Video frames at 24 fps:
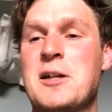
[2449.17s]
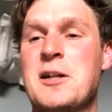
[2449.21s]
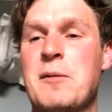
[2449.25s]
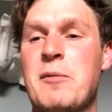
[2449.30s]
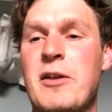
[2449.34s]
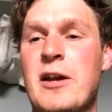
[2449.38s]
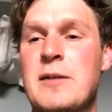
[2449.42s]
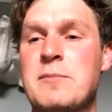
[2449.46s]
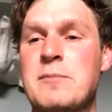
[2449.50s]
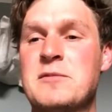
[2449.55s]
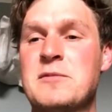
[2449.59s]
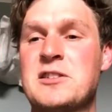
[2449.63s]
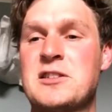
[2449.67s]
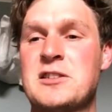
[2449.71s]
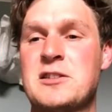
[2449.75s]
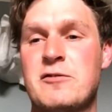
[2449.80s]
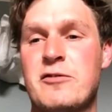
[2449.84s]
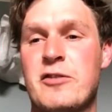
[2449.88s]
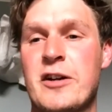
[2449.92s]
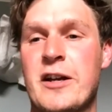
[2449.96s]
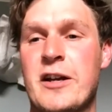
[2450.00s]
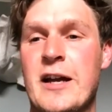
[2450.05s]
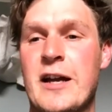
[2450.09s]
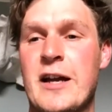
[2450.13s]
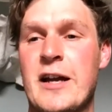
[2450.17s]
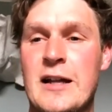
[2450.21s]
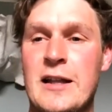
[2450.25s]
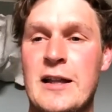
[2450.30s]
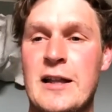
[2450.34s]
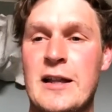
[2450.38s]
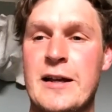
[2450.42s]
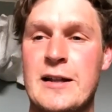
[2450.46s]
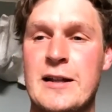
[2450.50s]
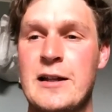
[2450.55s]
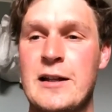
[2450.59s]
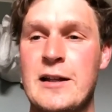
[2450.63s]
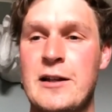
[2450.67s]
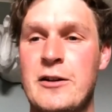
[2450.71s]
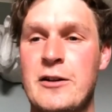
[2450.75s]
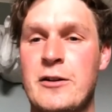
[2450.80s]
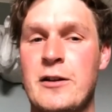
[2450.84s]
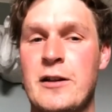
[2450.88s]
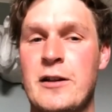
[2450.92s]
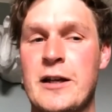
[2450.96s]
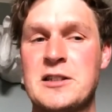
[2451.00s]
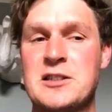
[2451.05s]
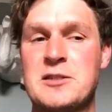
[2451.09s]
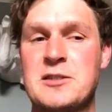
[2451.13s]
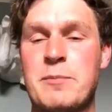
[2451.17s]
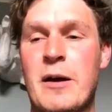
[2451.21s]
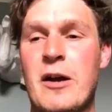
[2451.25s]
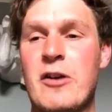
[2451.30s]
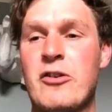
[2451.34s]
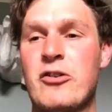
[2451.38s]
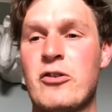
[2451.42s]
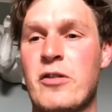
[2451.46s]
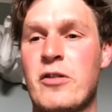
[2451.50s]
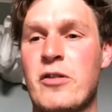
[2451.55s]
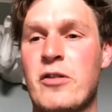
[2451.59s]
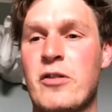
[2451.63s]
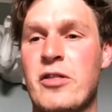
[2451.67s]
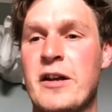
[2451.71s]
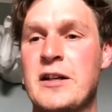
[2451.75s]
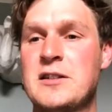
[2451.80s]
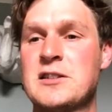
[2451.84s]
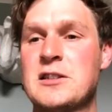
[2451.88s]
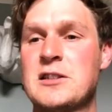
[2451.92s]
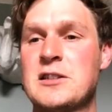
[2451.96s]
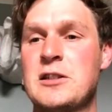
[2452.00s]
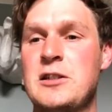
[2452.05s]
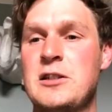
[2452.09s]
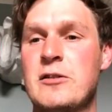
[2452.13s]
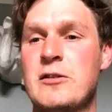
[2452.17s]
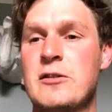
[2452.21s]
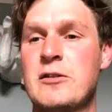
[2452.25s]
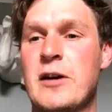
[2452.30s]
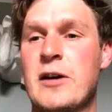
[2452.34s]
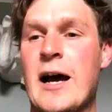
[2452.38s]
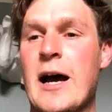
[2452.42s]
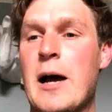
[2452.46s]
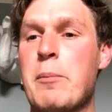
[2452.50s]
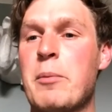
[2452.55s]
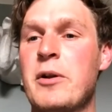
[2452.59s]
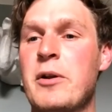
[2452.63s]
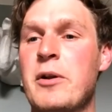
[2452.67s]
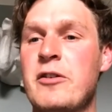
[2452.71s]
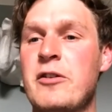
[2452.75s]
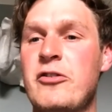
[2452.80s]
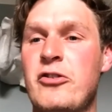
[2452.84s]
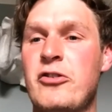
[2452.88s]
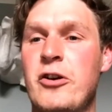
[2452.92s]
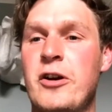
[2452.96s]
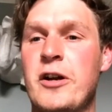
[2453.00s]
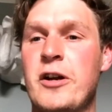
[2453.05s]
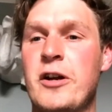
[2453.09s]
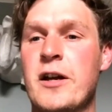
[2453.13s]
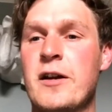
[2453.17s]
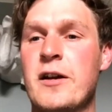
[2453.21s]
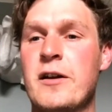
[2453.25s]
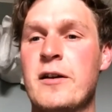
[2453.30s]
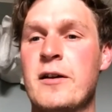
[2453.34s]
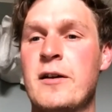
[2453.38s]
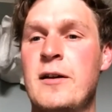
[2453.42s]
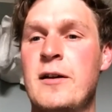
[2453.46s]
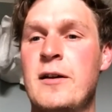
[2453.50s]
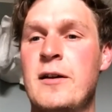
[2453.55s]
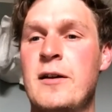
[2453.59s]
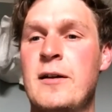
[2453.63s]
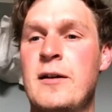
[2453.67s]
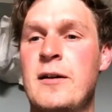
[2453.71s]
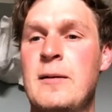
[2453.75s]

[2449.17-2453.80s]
that you sometimes forget, like little like special things that happen during it